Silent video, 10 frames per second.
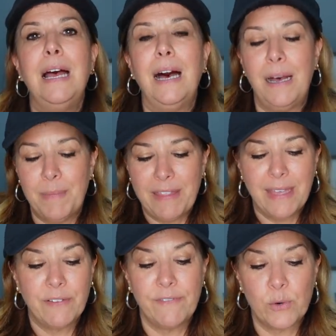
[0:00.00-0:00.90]
Um, I
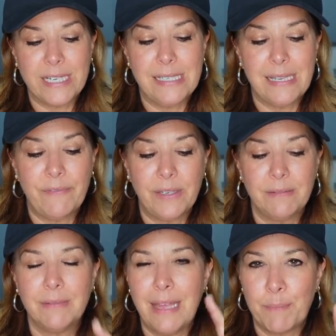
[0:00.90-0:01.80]
think
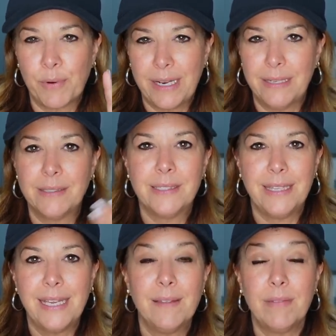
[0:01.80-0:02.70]
forty-seven, that brand,
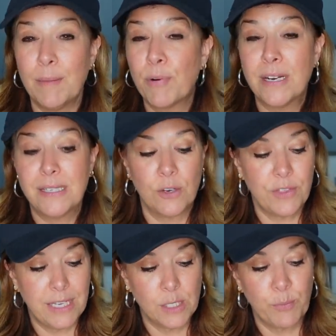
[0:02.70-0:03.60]
they, they price their things